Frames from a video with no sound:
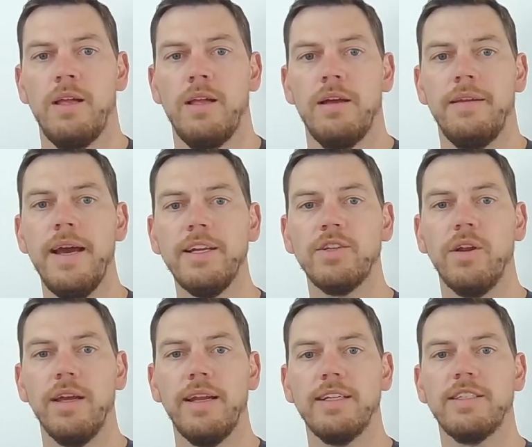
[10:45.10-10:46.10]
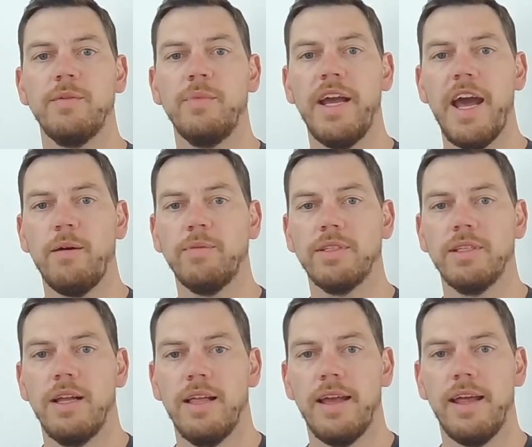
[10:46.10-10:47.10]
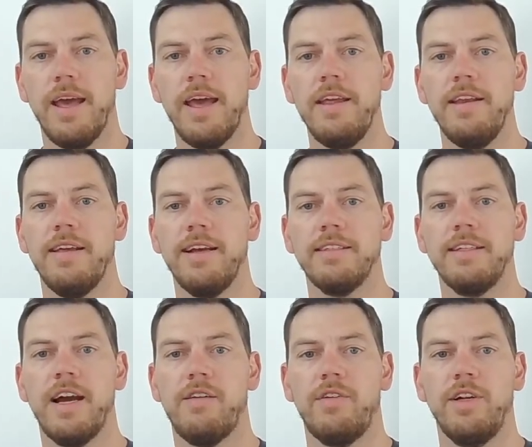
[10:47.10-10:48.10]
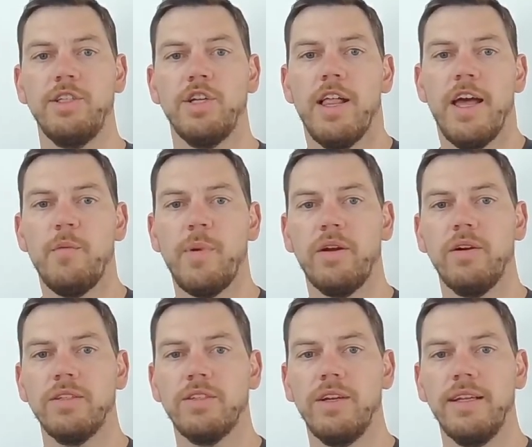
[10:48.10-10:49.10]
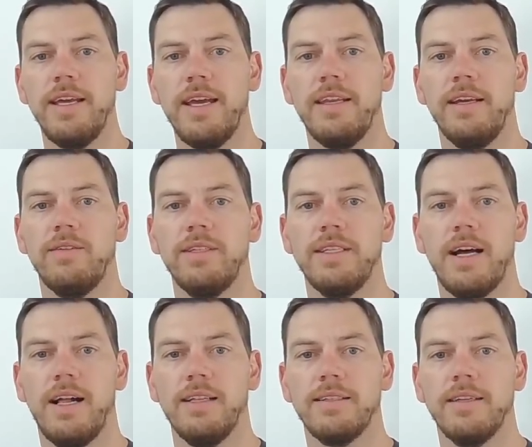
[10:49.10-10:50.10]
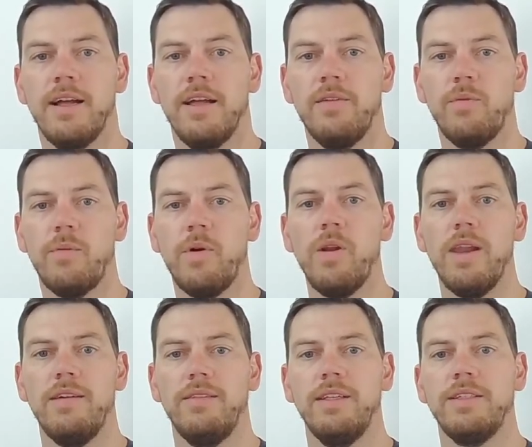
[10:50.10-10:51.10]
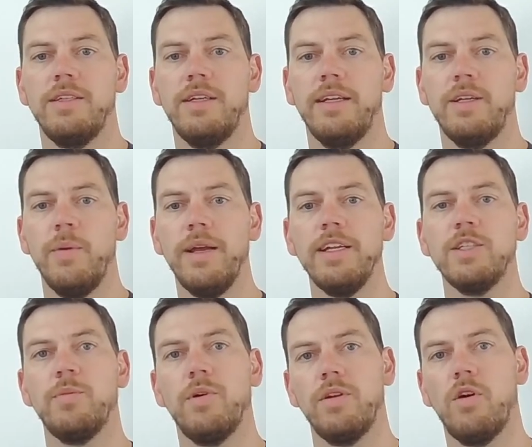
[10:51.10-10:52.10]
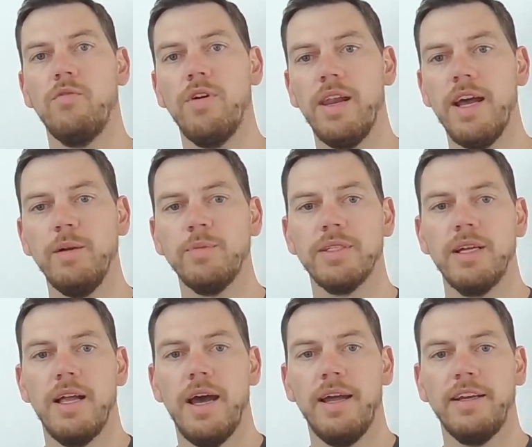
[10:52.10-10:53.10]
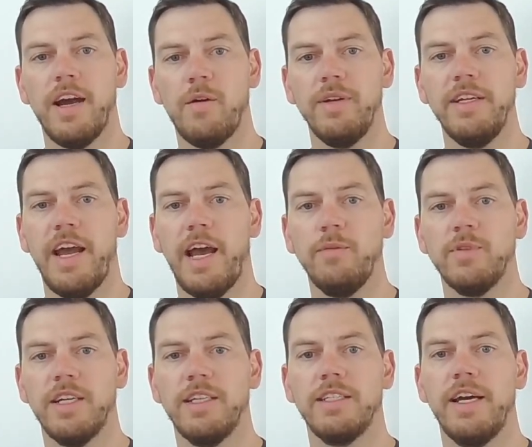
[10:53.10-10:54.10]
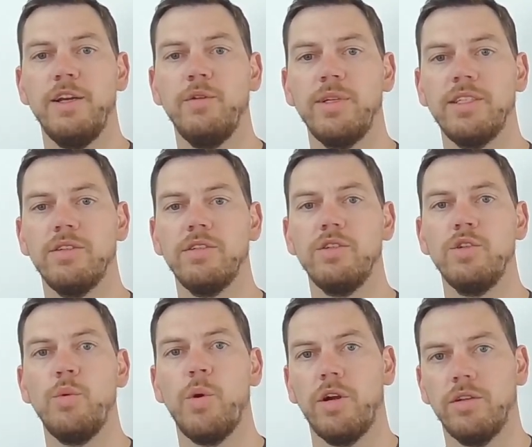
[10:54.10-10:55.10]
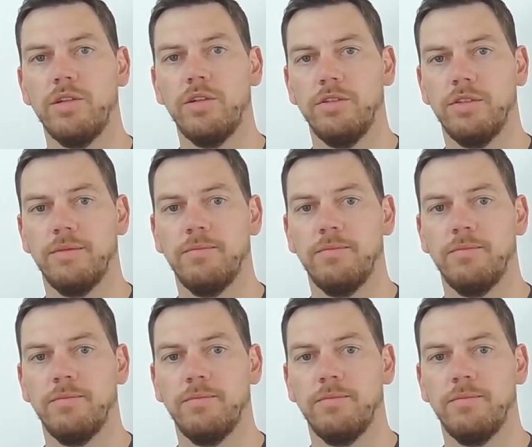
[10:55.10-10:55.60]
Naturally, there are some gaps in any test coverage, and by consolidating results from all levels, you can quickly spot overlaps and common gaps and assign resources to work on those.